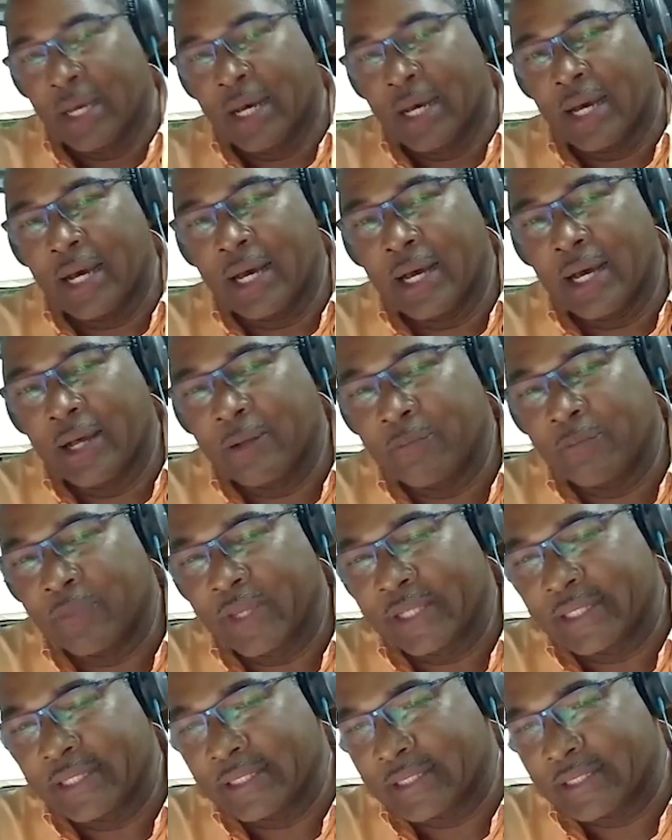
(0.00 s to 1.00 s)

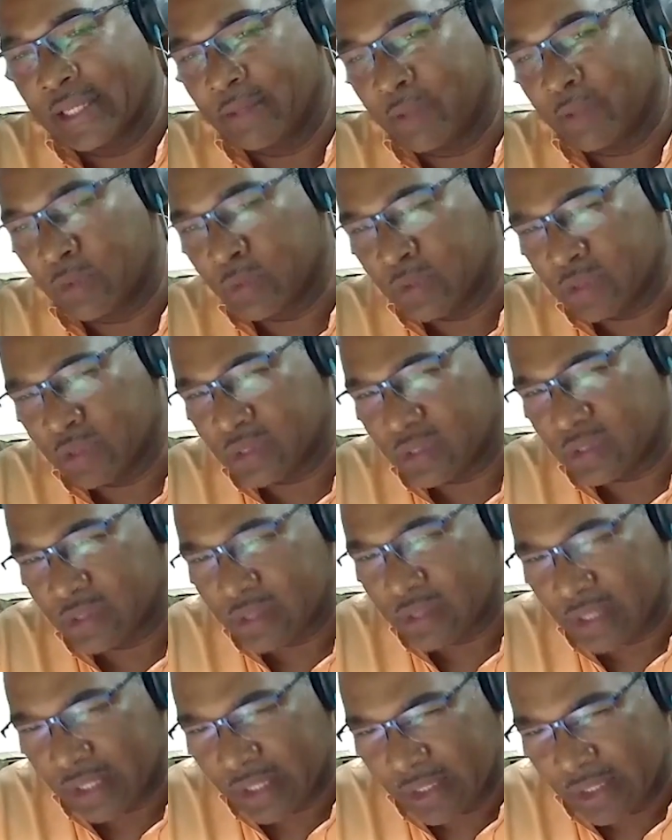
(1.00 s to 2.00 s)
At the time it was,
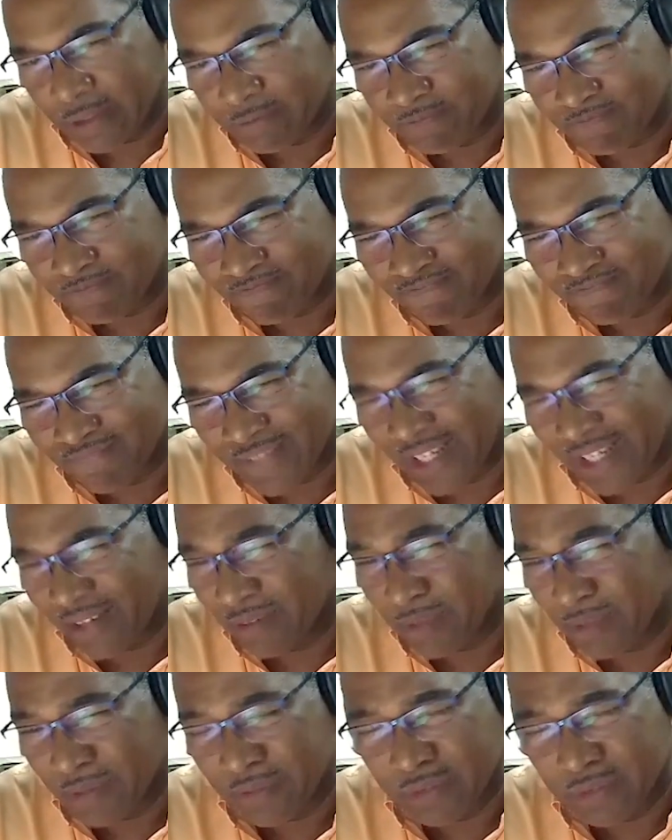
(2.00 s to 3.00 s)
I
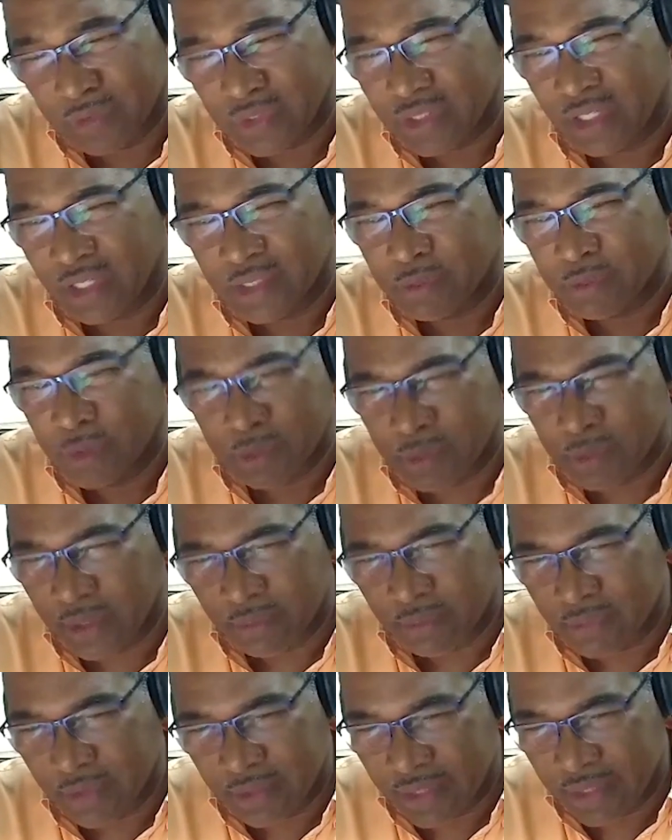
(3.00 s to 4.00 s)
can't remember if it was Cosmos,
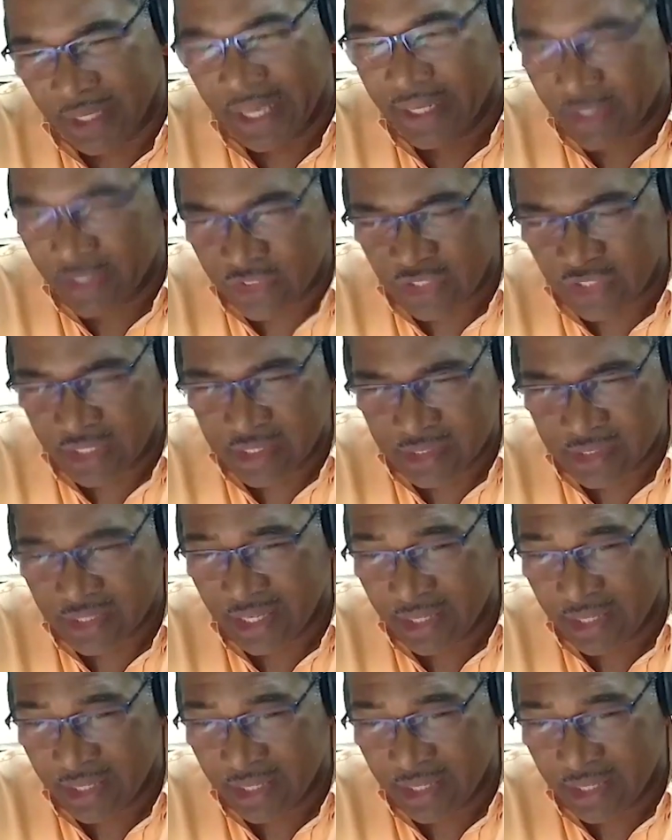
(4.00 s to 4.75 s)
but they had a Chinese.